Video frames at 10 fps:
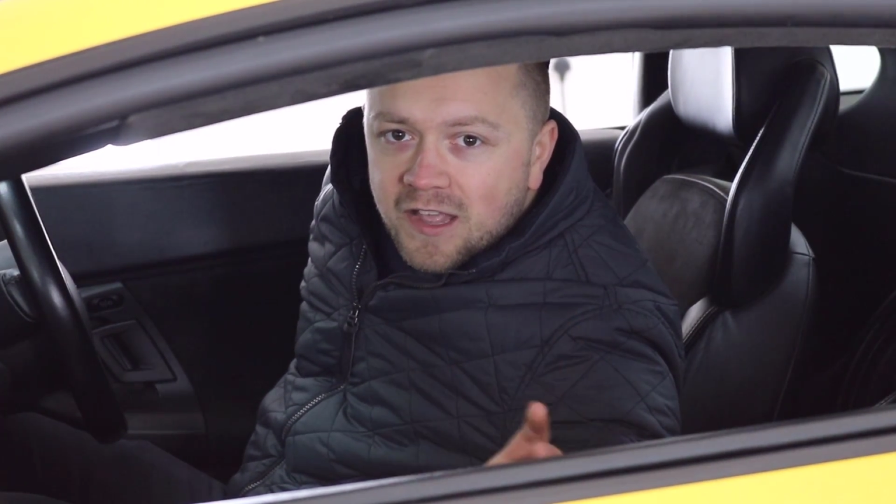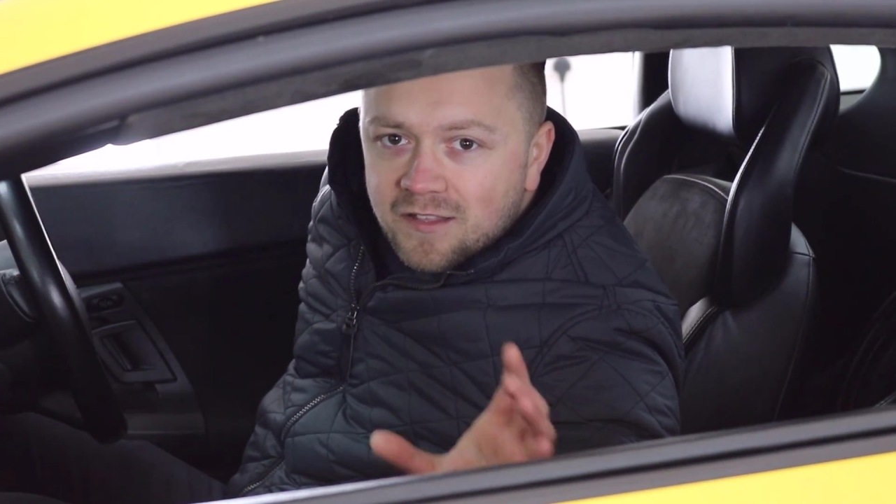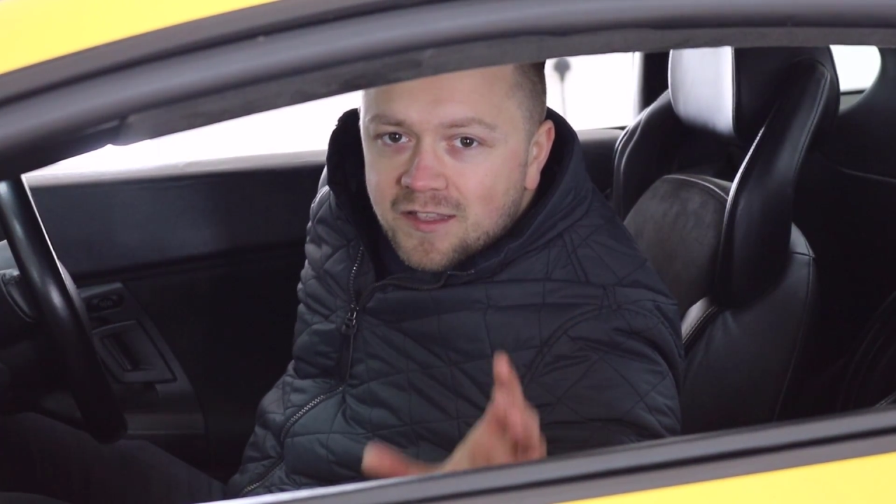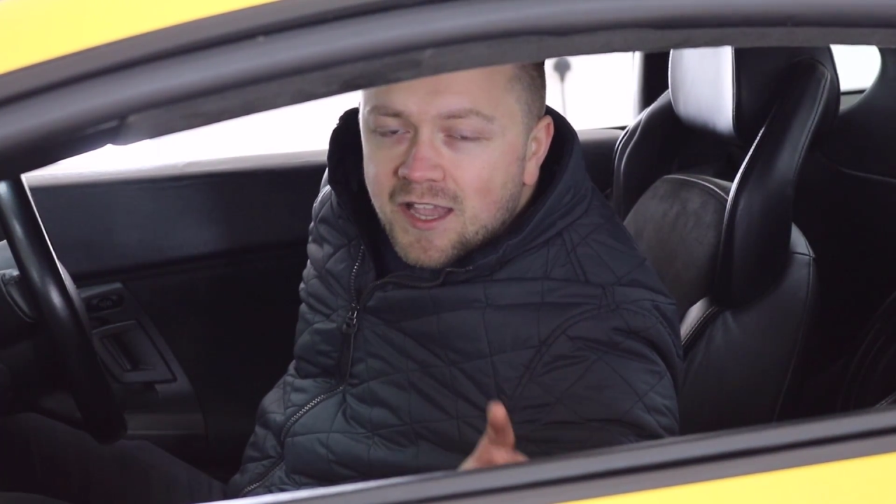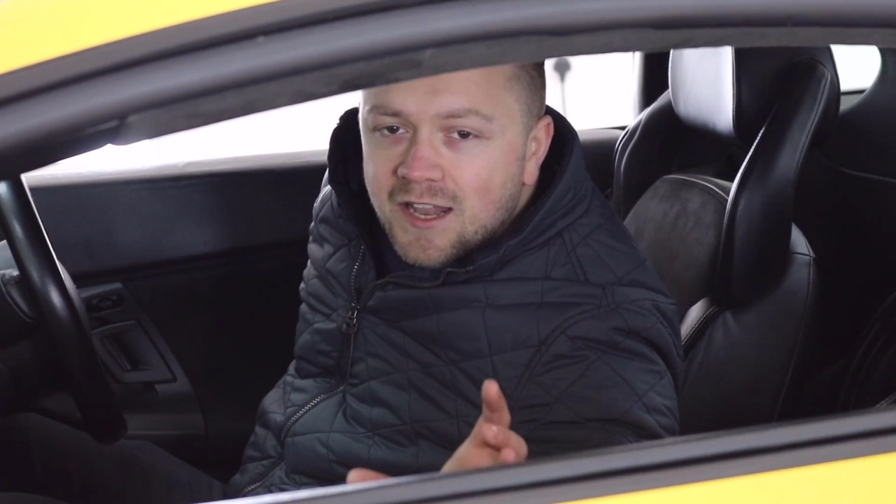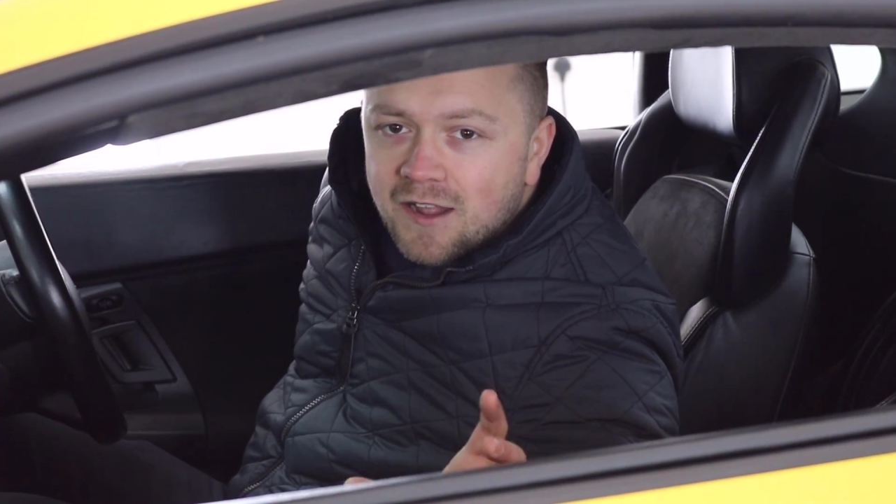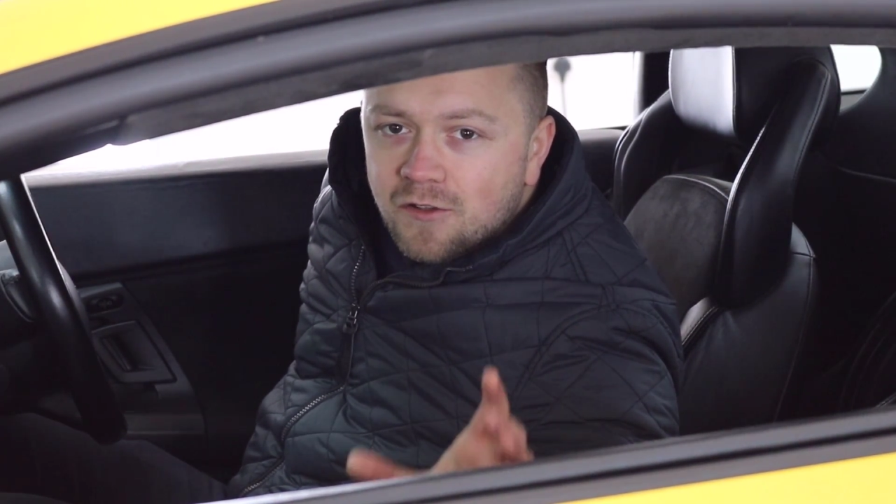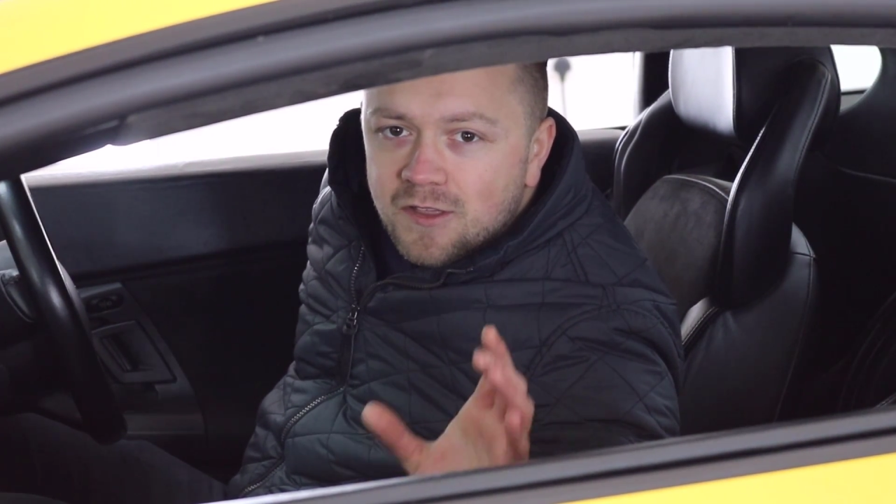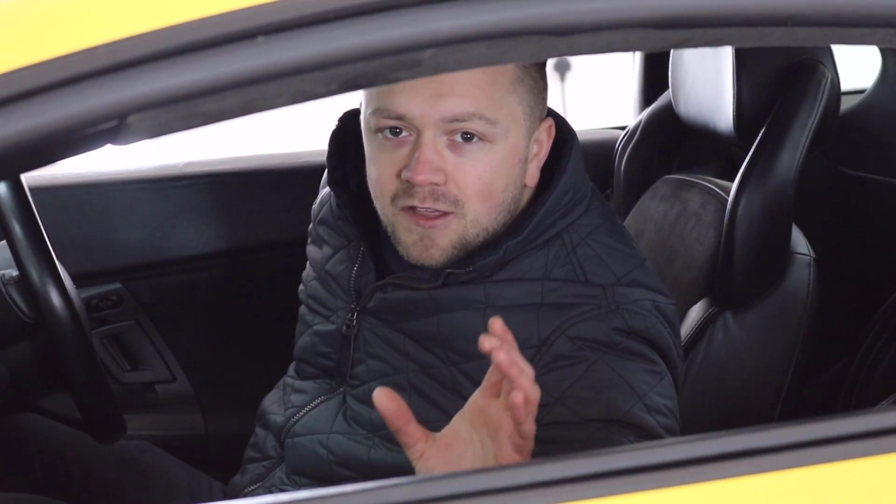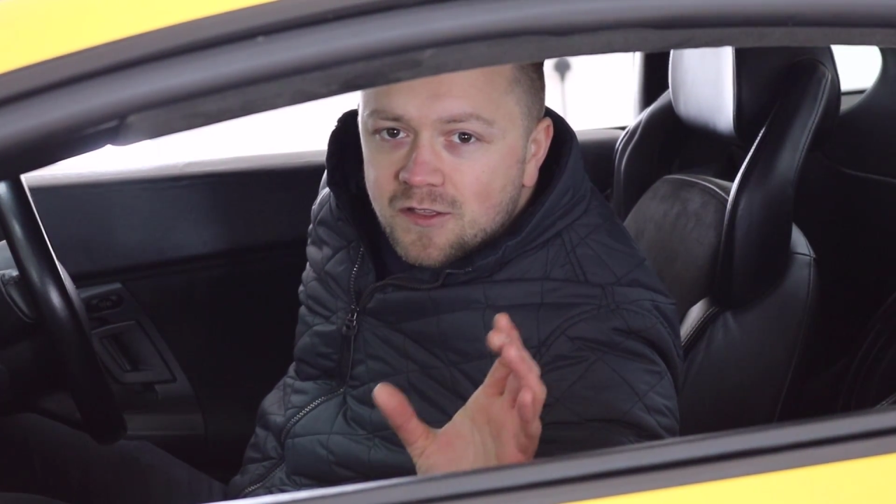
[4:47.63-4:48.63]

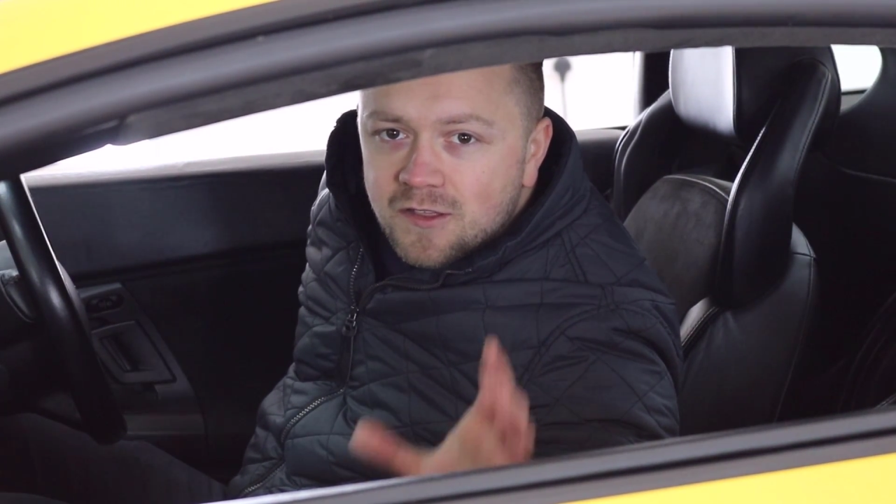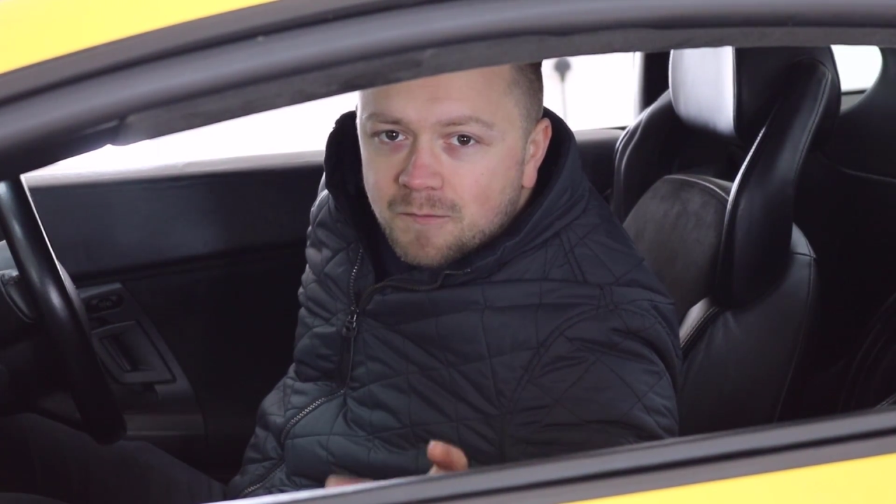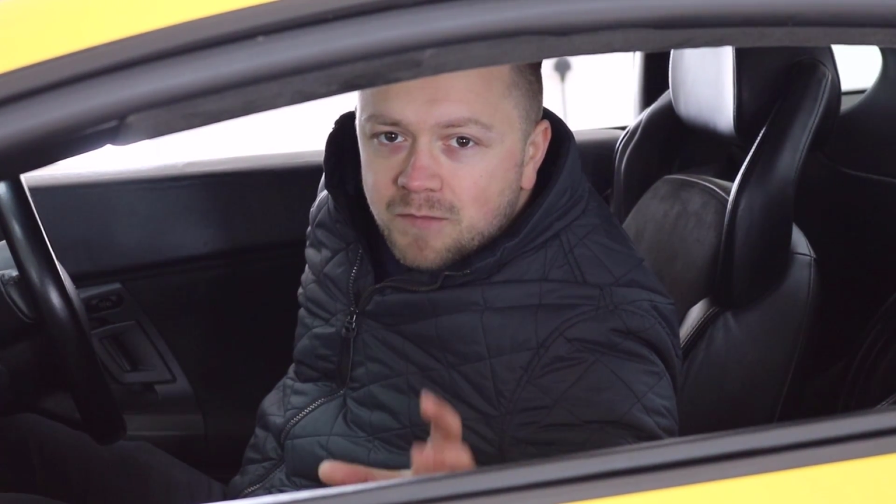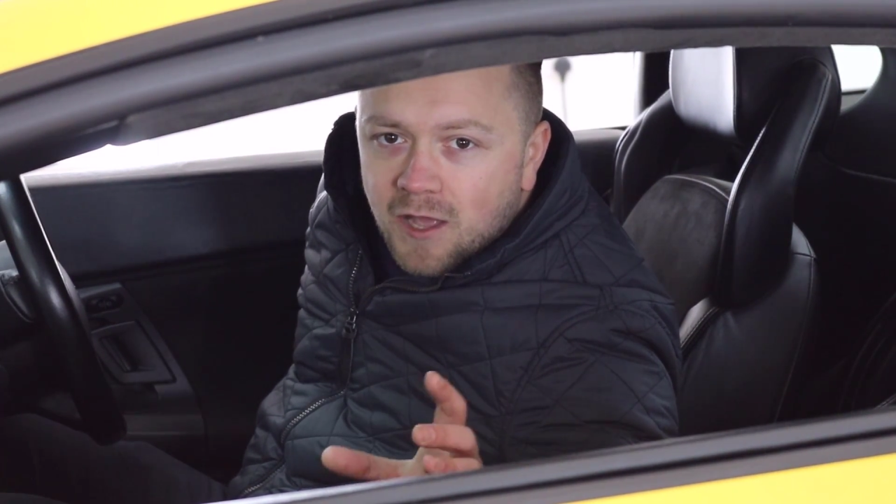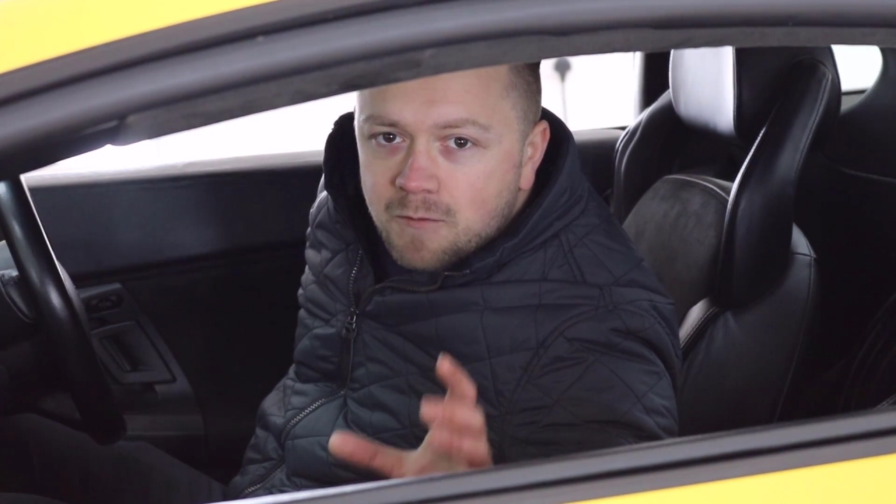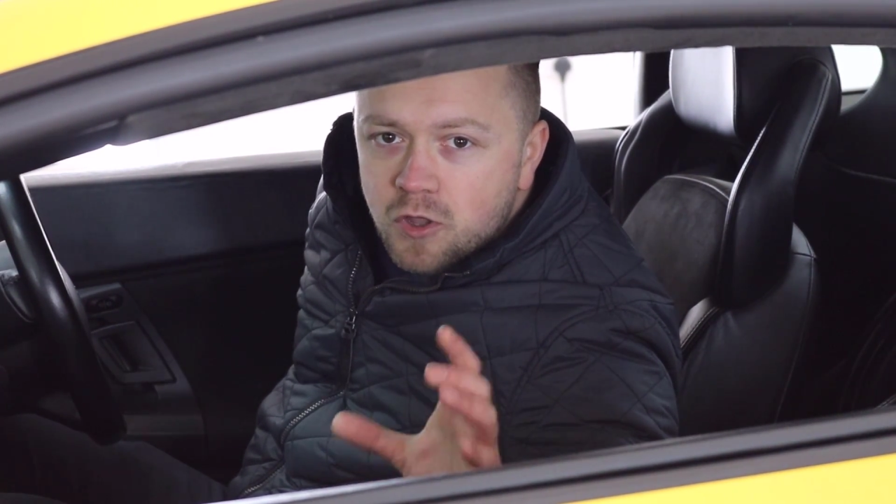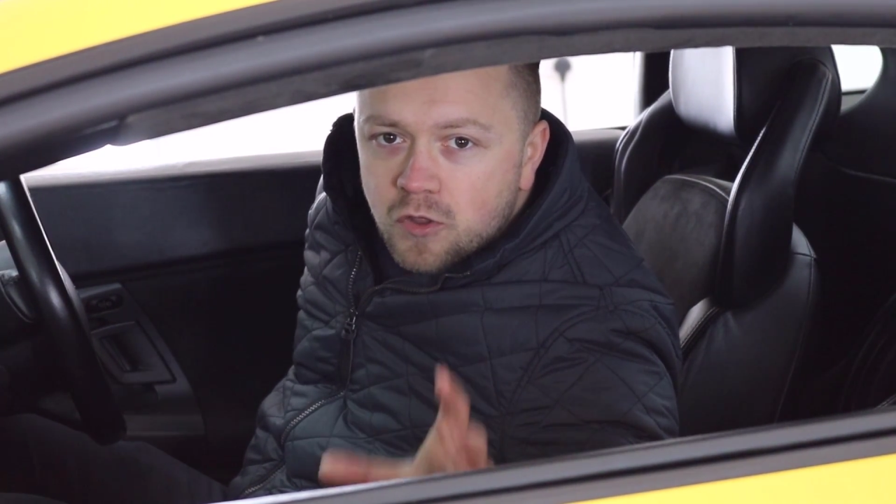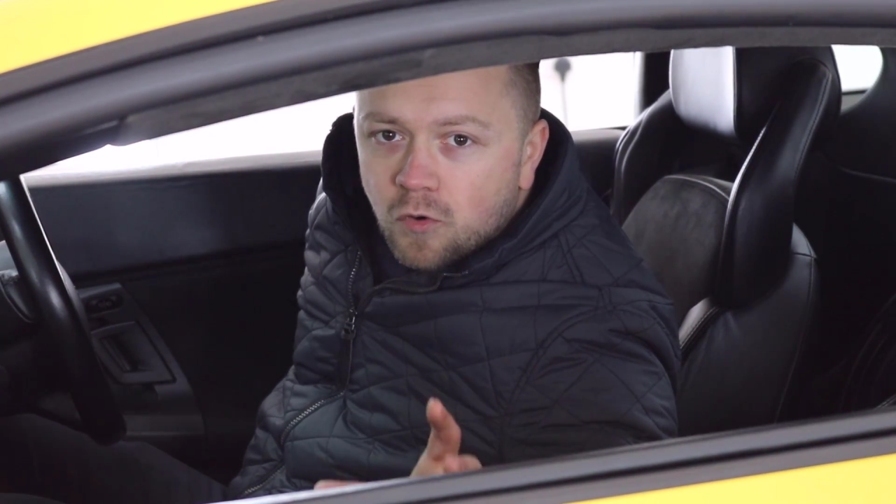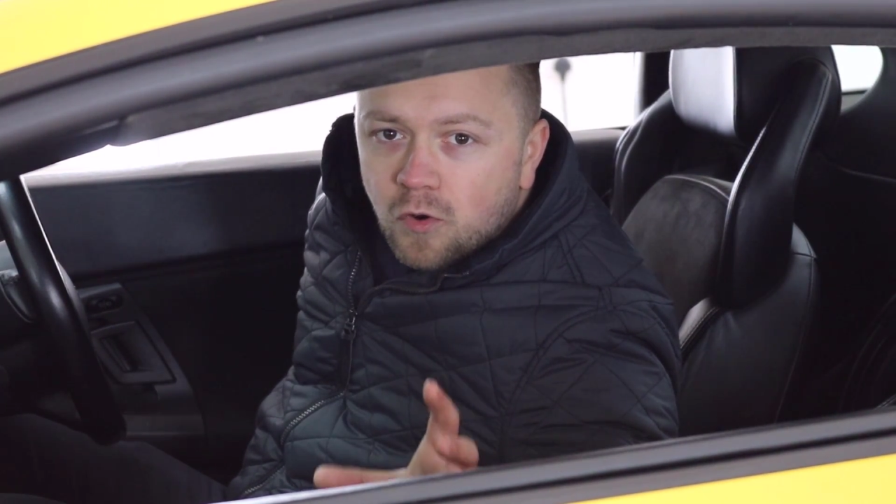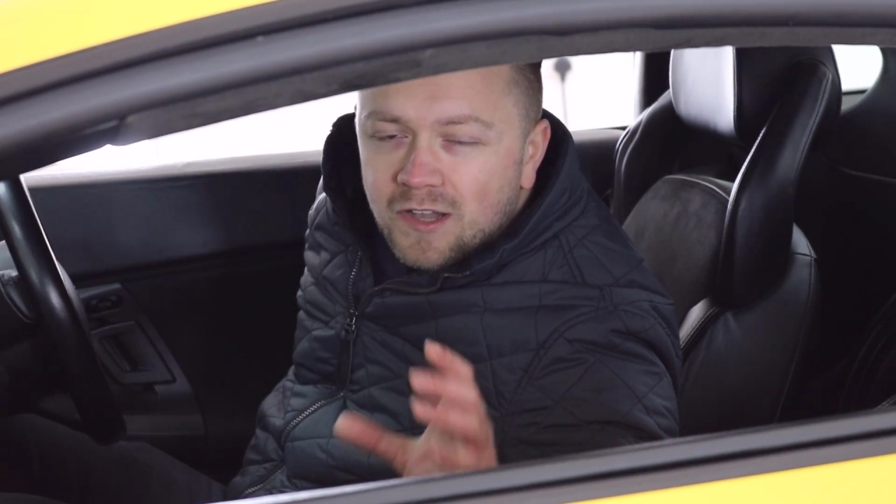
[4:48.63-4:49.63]
interiors can sometimes show